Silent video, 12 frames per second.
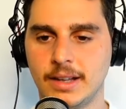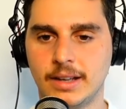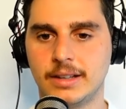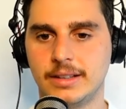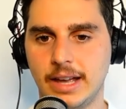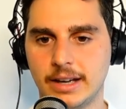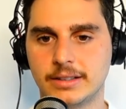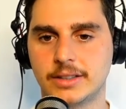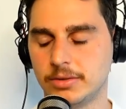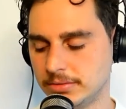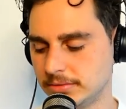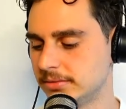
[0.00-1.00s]
Yeah,
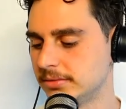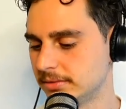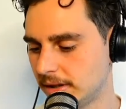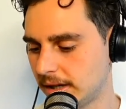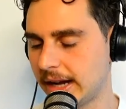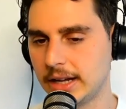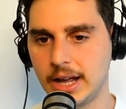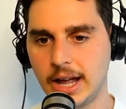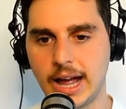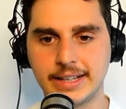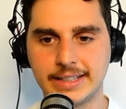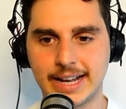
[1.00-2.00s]
cool. Okay.
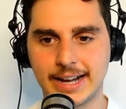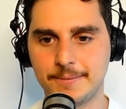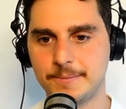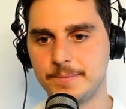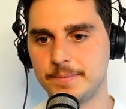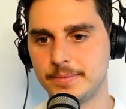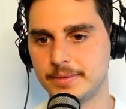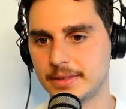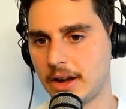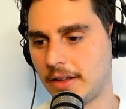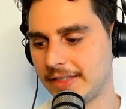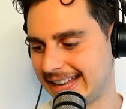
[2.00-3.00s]
And on
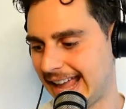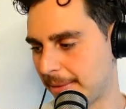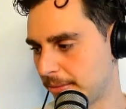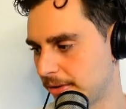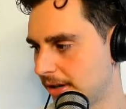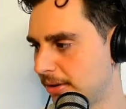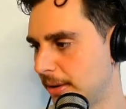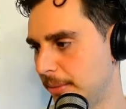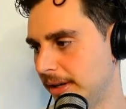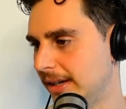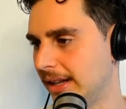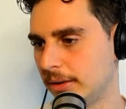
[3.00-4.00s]
the camera
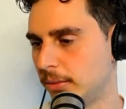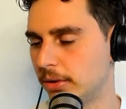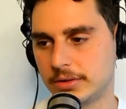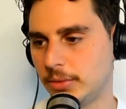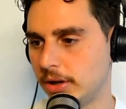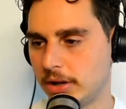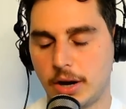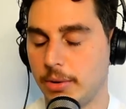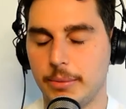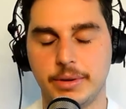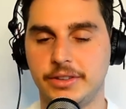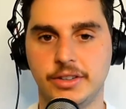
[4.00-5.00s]
equipment, like what
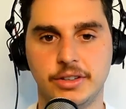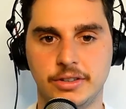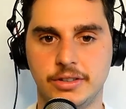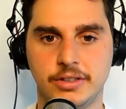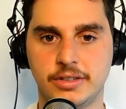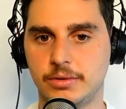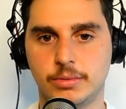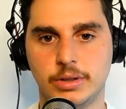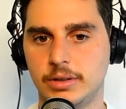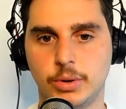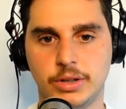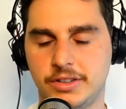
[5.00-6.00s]
equipment do you use? So
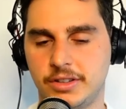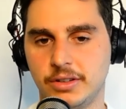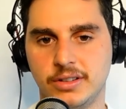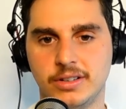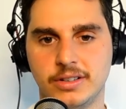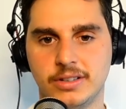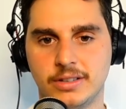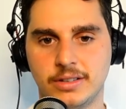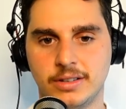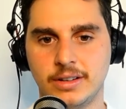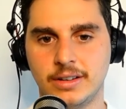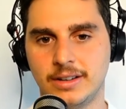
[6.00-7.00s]
what's your
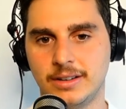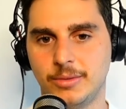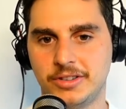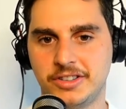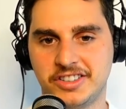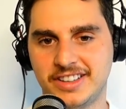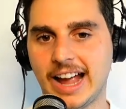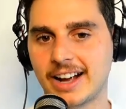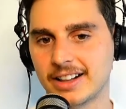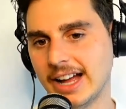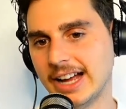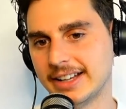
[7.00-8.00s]
stack
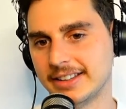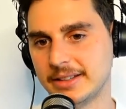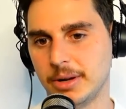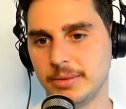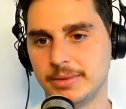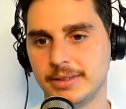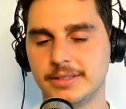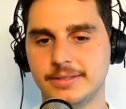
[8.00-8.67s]
like at the moment?